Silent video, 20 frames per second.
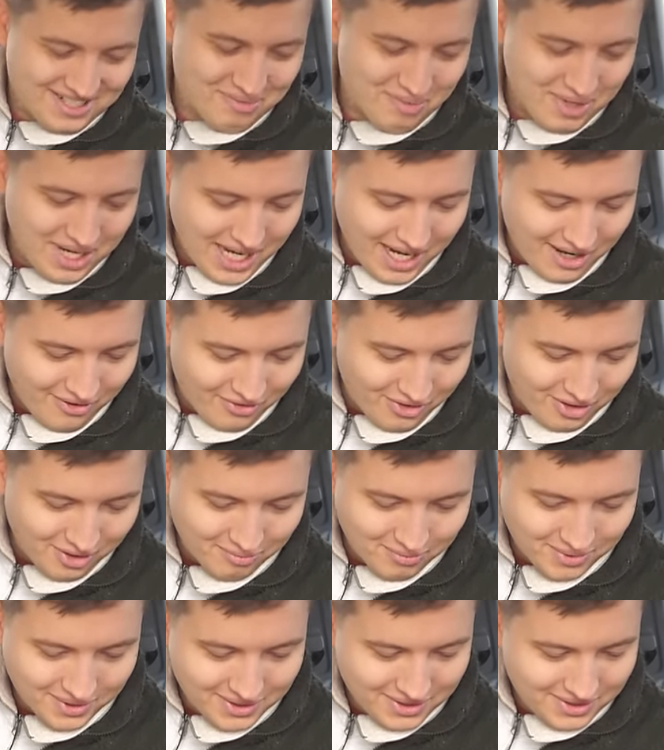so we have
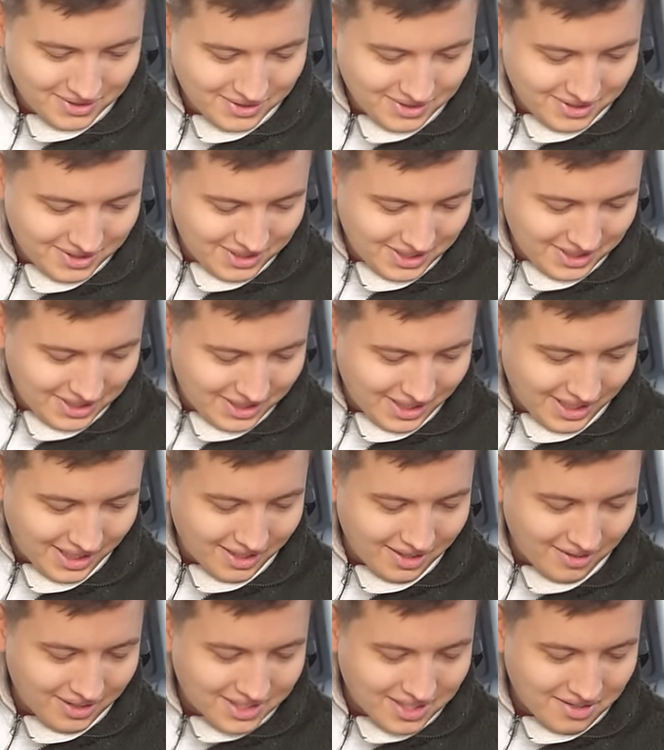them. Yeah,
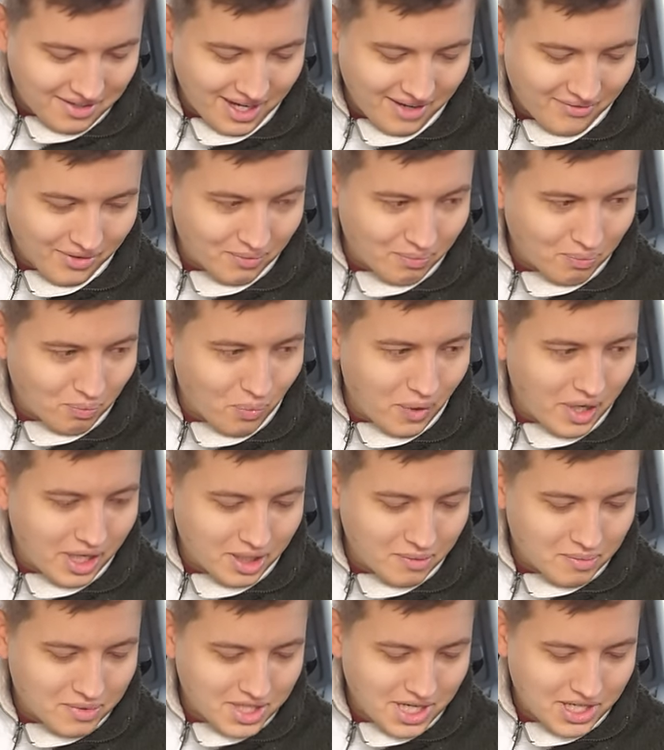no, I don't have a
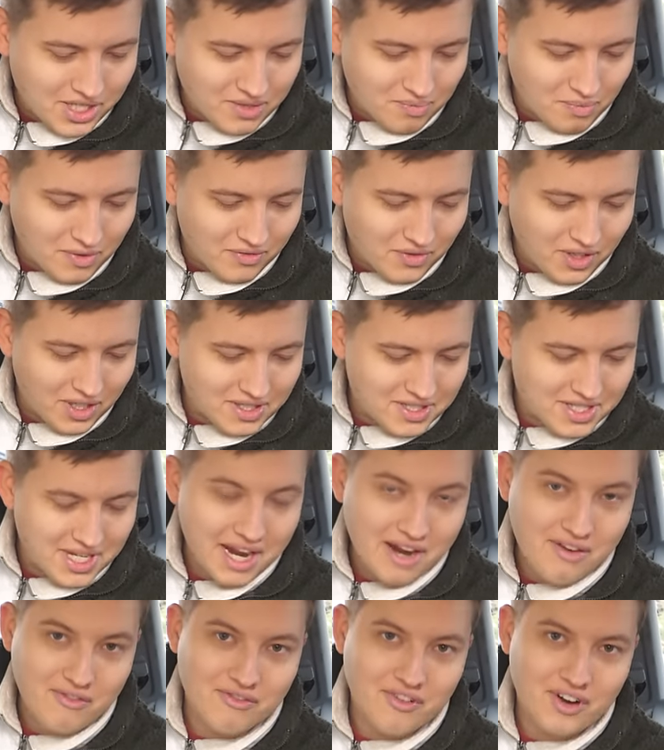weird obsession with like
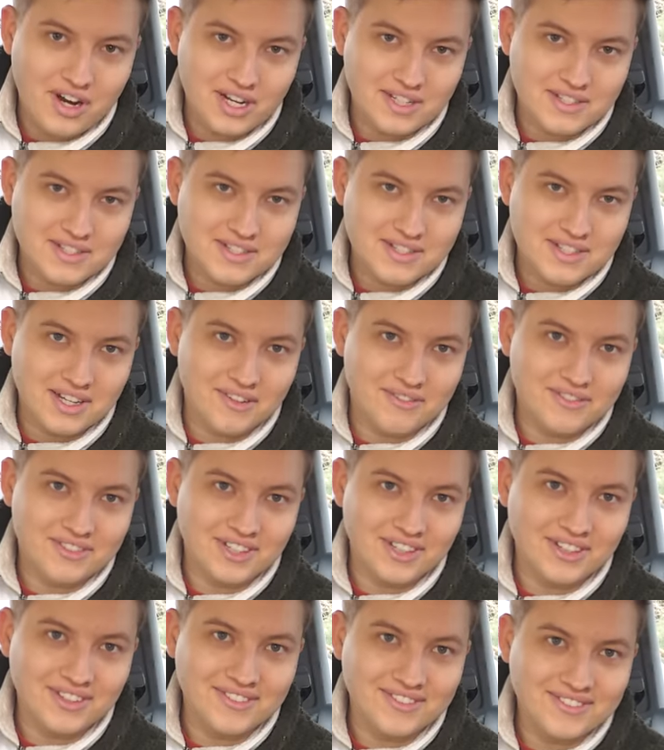setting fire to stuff.
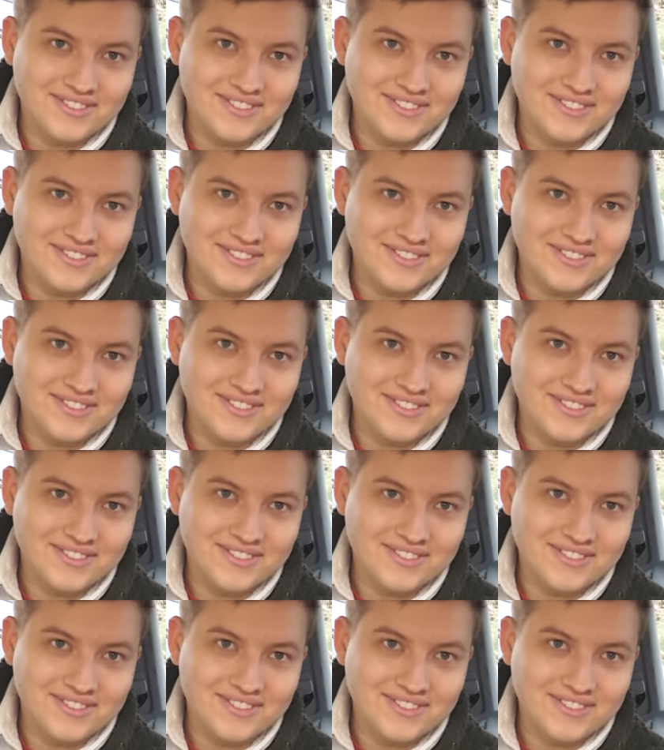So